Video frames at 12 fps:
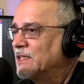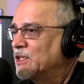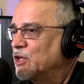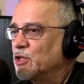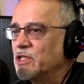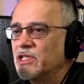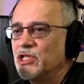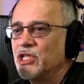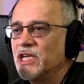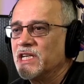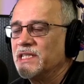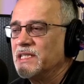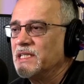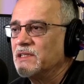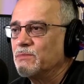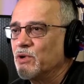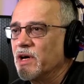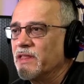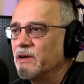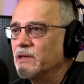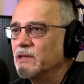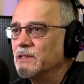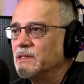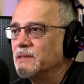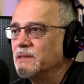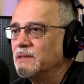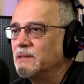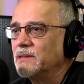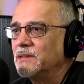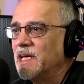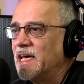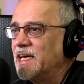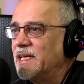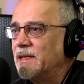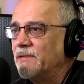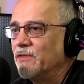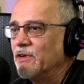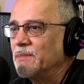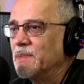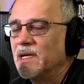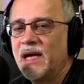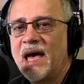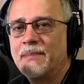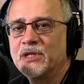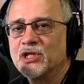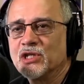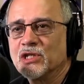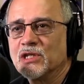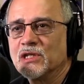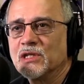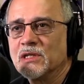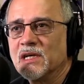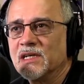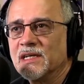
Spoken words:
Curtis Judd and his brother and Ted from Aperture,